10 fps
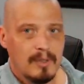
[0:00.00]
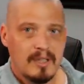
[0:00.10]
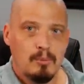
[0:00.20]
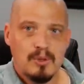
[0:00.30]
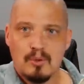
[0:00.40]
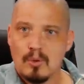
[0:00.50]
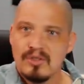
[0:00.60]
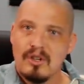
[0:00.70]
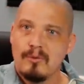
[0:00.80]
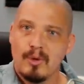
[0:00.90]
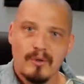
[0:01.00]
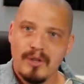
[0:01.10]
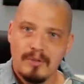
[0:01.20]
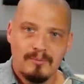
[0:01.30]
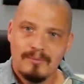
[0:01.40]
Free and open source software,
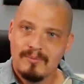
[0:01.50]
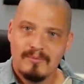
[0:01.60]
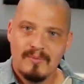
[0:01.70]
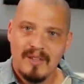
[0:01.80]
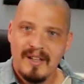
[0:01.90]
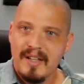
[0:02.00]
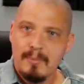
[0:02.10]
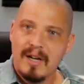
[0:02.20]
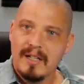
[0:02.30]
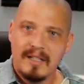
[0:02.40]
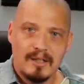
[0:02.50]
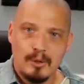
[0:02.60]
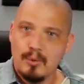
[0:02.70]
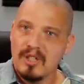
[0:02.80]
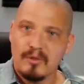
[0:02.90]
though, anybody can
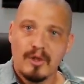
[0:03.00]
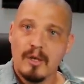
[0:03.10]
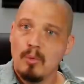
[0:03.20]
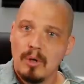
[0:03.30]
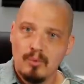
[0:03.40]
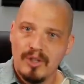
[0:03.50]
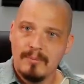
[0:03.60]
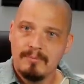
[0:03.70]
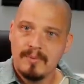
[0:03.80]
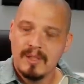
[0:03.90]
do whatever they want with it.